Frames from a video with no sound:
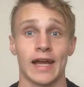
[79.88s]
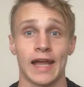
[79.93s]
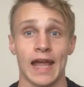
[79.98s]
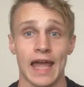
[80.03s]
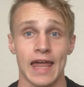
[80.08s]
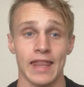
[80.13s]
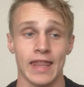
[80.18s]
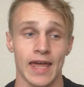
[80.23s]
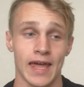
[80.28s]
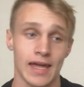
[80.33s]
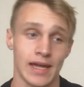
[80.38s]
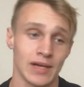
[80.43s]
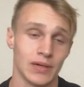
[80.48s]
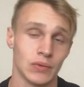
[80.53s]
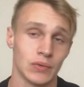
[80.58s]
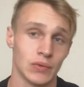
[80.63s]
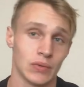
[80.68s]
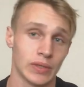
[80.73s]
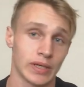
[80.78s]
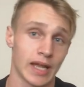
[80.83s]
get there
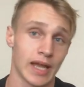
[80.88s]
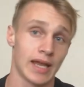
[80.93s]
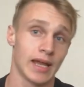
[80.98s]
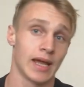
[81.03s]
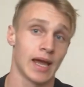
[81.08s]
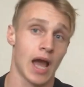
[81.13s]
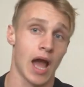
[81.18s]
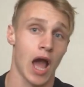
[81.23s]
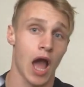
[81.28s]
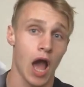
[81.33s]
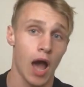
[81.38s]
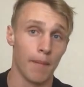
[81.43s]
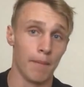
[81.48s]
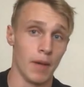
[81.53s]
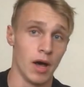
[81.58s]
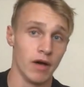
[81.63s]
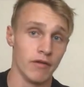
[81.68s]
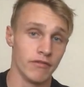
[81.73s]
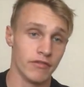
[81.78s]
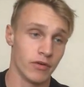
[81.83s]
or get
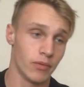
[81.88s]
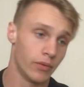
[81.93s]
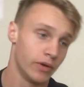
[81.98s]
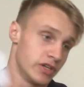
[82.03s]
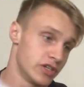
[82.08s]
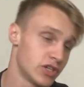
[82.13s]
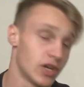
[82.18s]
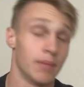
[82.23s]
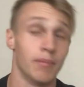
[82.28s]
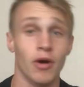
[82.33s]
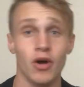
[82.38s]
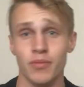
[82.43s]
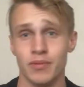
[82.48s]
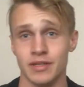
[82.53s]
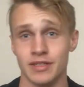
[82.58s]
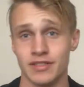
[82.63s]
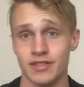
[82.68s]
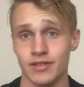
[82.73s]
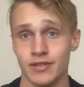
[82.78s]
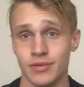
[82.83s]
above, which I'm
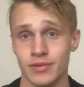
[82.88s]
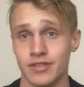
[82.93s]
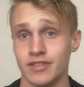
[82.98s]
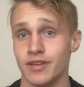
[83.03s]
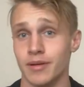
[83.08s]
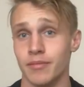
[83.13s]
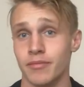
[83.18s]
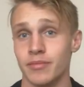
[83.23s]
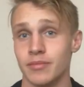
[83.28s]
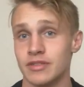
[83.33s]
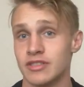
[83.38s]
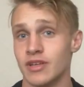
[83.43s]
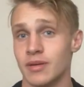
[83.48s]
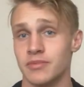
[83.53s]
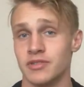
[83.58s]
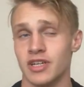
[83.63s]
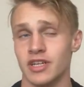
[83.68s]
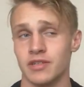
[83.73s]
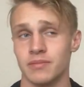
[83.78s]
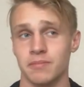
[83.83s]
hoping to do in some
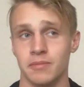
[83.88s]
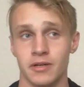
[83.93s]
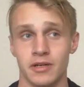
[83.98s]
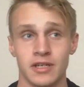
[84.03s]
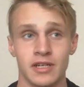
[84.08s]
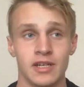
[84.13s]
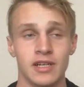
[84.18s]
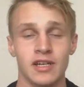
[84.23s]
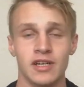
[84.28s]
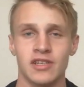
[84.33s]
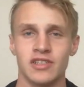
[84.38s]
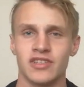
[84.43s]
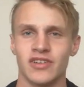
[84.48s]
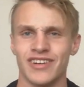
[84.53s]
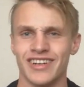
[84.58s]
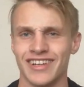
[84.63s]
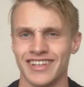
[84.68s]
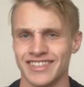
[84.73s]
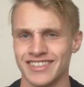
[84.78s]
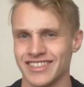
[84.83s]
subjects. But
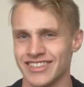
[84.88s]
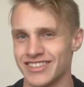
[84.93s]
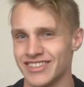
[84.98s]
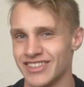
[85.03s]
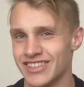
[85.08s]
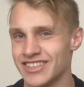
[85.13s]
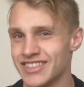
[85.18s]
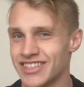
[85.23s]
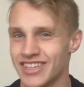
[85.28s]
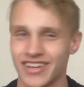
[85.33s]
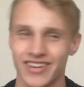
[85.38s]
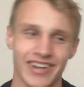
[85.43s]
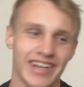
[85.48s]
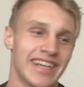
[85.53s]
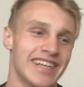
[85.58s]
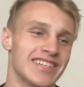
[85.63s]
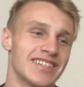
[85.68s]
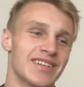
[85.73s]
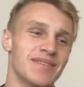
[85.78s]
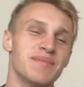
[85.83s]
something like psychology, I
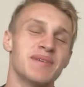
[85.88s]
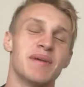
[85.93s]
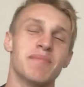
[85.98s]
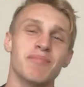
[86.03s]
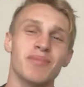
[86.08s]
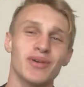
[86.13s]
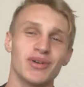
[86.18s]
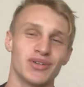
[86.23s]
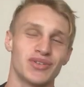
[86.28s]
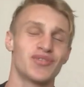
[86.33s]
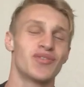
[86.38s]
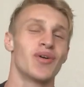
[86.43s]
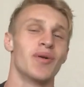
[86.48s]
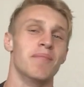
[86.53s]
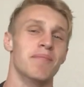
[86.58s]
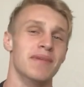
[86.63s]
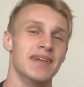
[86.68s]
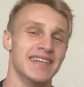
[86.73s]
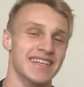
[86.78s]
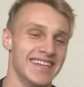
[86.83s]
reckon it's going to be a push for
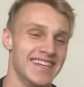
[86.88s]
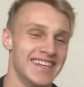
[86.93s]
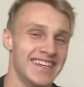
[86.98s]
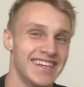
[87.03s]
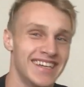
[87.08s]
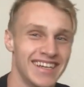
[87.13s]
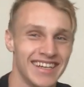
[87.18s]
a B.